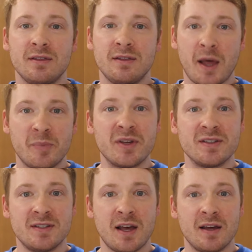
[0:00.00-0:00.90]
That being
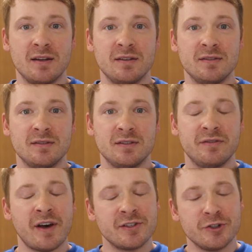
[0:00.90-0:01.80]
said, the
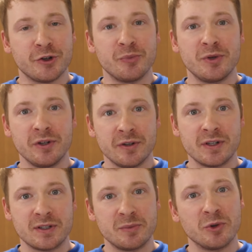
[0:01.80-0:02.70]
faster your computer
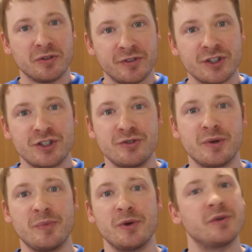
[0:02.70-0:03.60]
is, the more efficient you
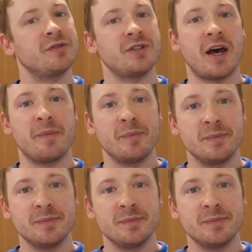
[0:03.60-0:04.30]
can be with your time.